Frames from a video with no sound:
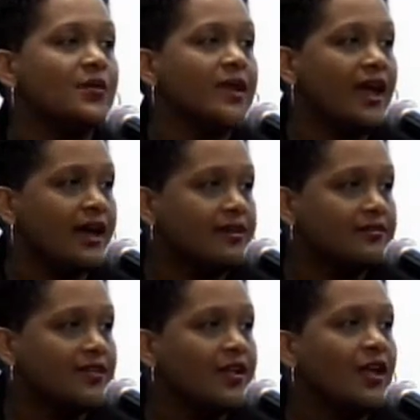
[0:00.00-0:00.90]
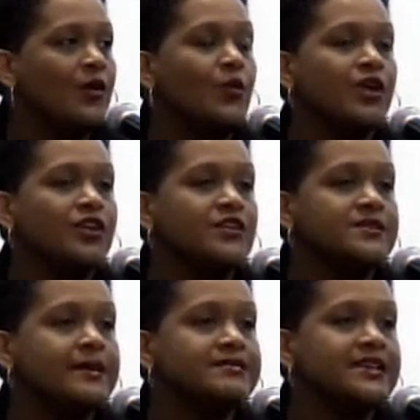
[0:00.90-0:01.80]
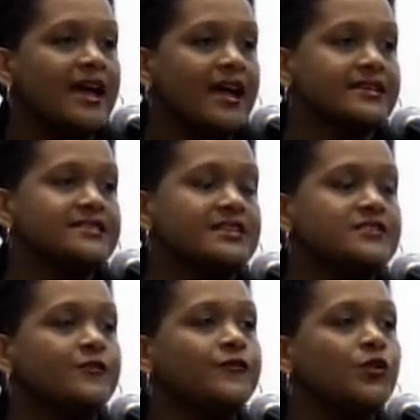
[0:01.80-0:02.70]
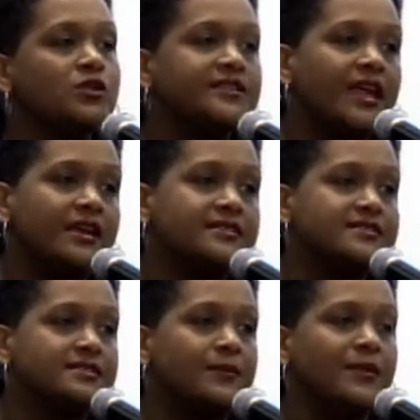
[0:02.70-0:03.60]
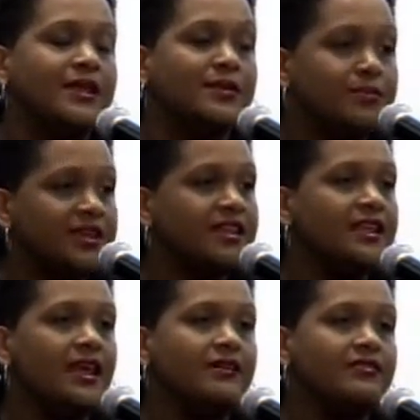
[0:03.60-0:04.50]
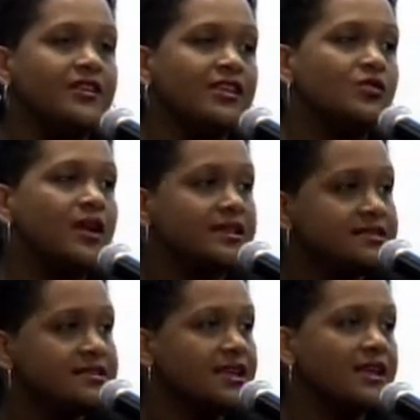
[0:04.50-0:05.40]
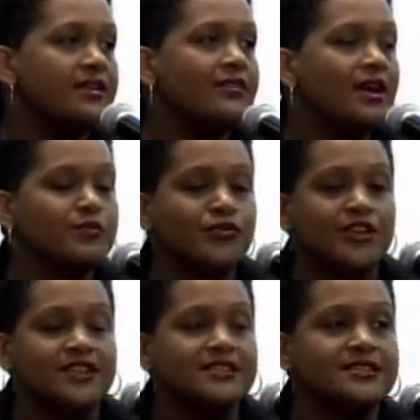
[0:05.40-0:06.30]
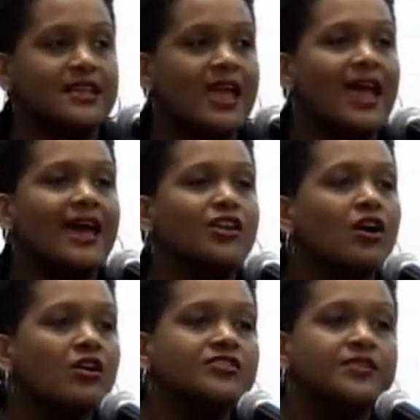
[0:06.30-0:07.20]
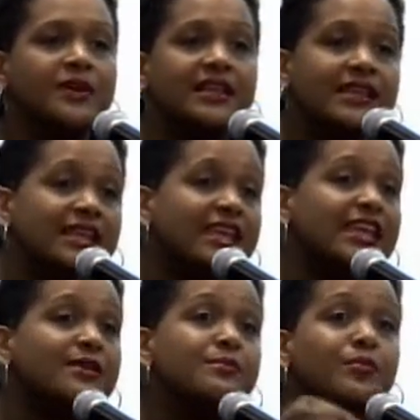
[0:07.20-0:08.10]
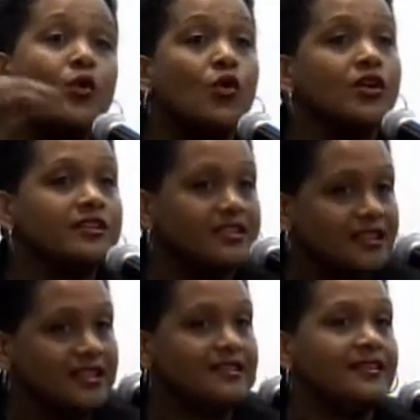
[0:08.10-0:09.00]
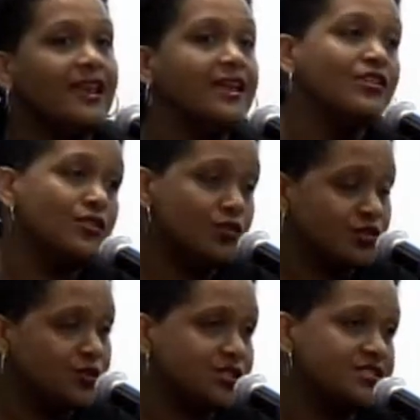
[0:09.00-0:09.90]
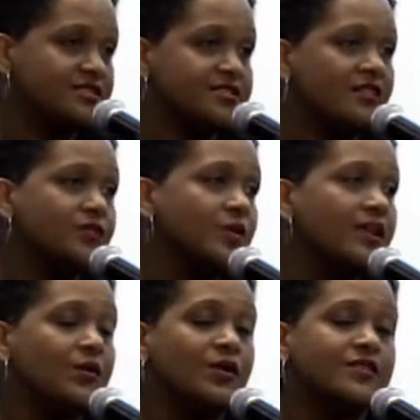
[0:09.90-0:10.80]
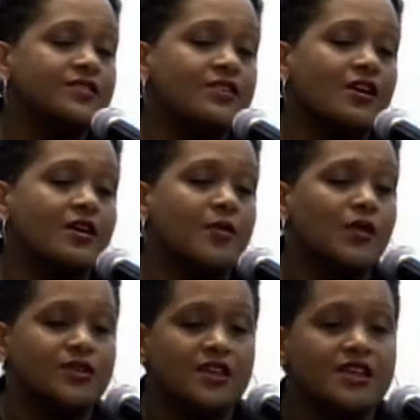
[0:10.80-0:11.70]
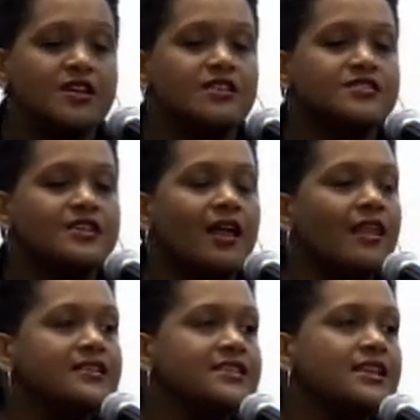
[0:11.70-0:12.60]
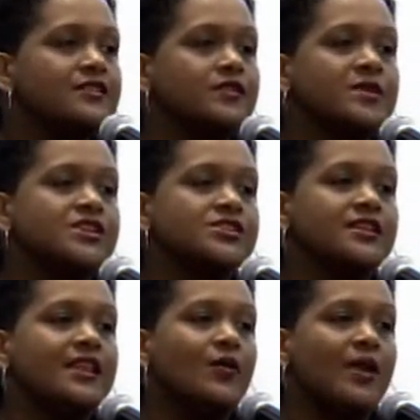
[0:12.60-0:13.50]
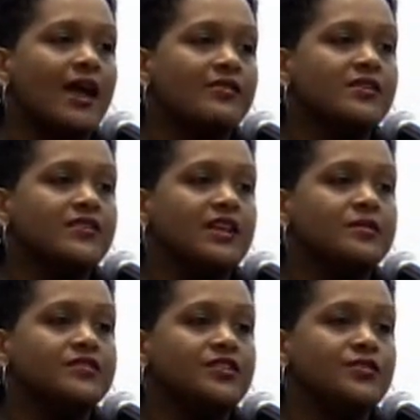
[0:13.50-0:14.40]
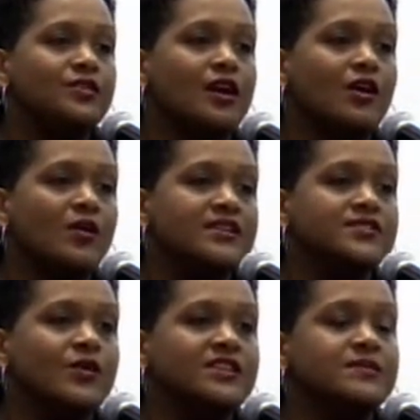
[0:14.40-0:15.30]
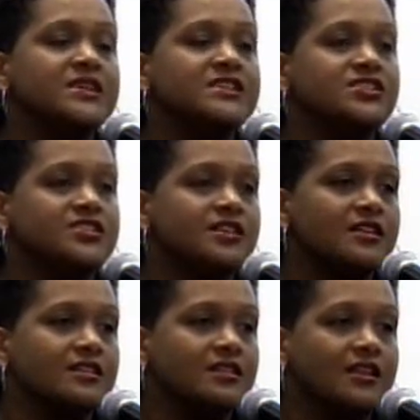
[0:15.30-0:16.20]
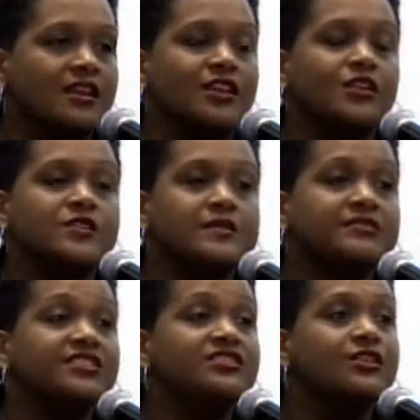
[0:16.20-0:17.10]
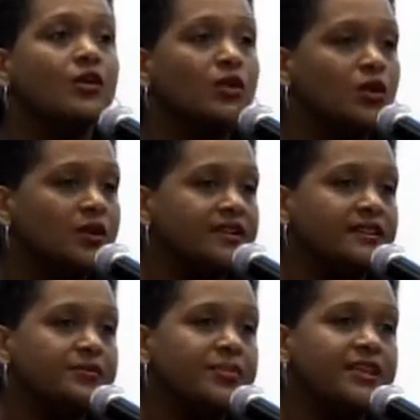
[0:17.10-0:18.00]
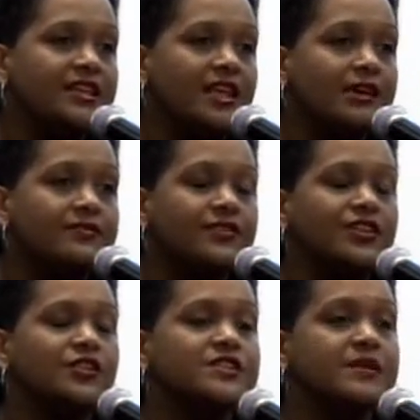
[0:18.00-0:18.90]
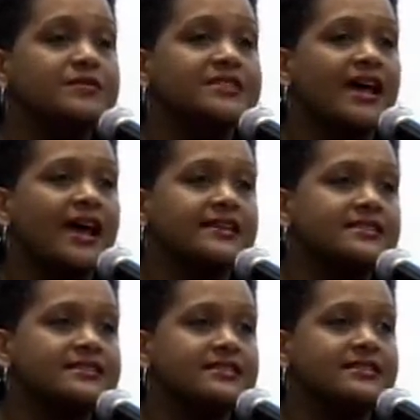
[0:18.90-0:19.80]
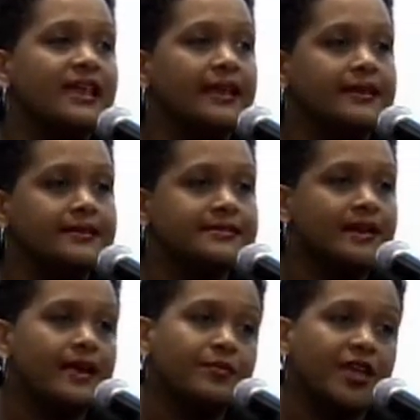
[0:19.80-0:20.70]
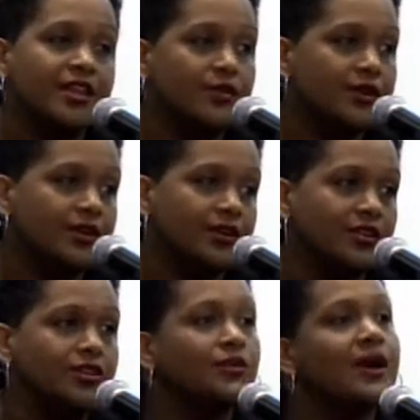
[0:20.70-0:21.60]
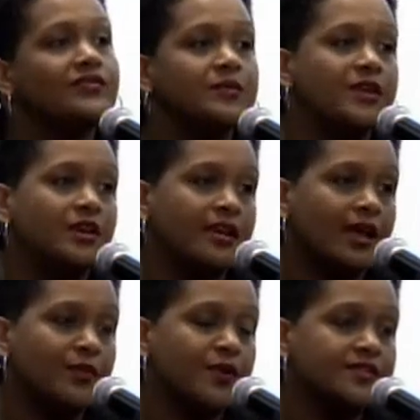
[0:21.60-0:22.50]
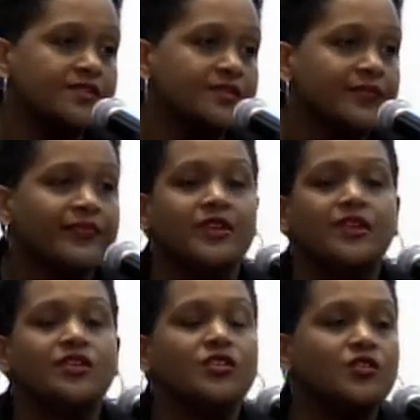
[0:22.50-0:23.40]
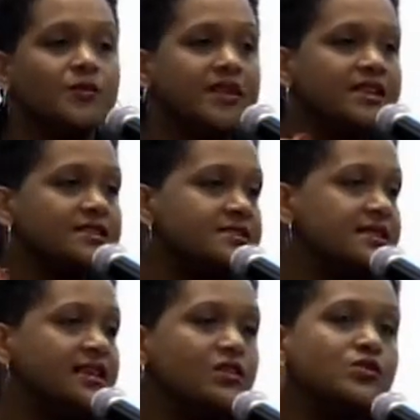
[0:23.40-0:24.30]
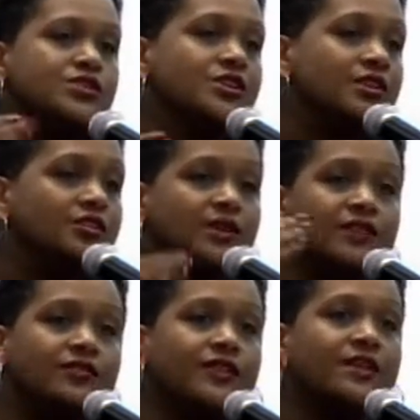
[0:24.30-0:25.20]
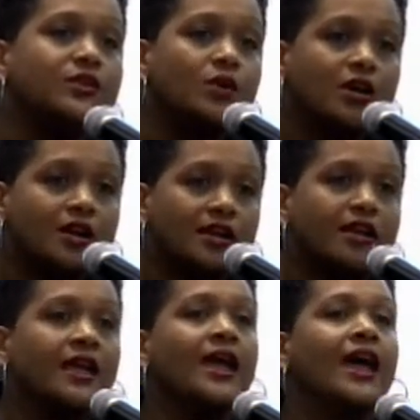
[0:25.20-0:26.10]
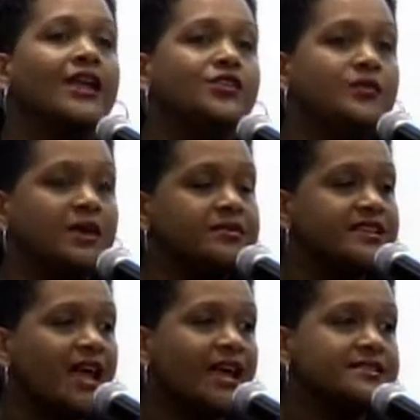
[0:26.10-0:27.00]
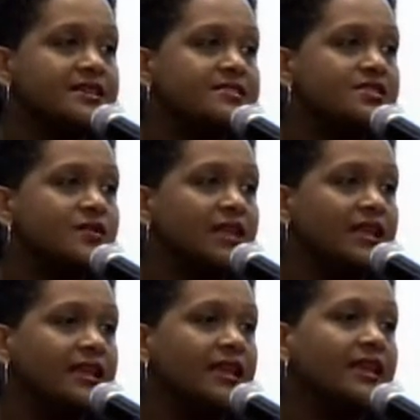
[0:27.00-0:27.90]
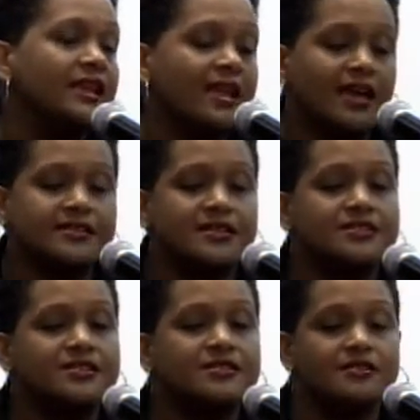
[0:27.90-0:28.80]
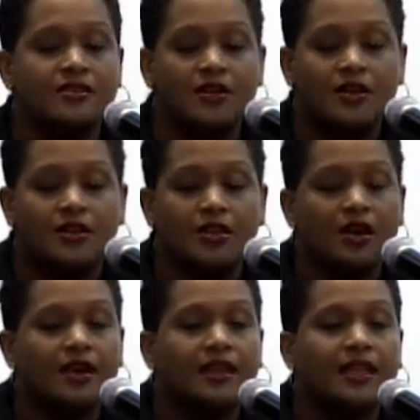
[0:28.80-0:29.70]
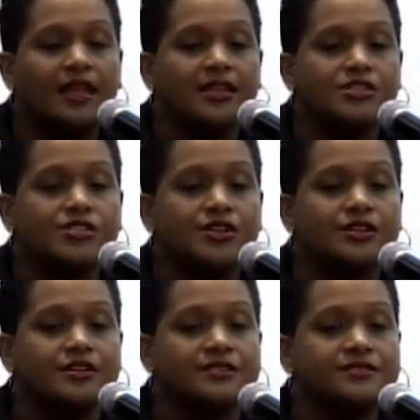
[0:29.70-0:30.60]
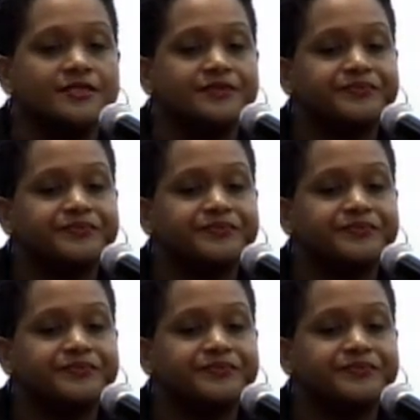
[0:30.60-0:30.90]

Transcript: we have where you're going to be able to access full text in PDF that you can save and print and ultimately import into EndNote, which is a software that we're going to talk about. So a lot of the information that we have available to you now is going to be digital. You're going to be able to download it in PDF. You're going to be able to access it anytime, anywhere. You don't have to be on campus. You could be in St. Lucia doing field work, and you'd be able to access UWI Link and get access to the online journals.